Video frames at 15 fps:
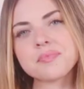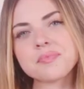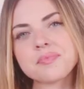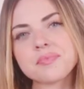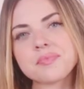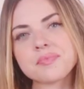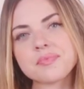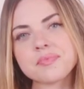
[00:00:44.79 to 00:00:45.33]

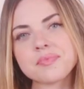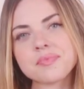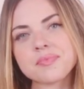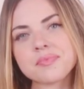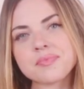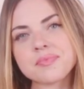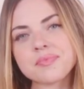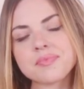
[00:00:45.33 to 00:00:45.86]

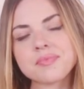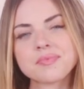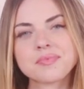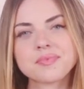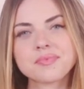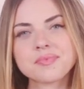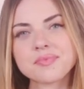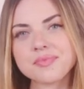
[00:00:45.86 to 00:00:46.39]

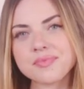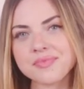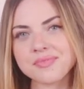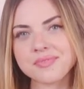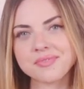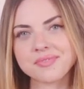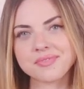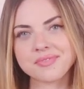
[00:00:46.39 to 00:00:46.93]

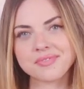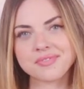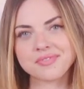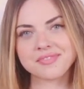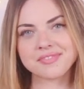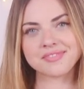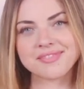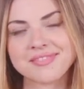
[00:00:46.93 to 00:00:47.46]

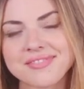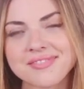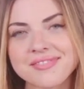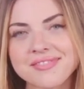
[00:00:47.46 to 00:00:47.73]
(not speaking)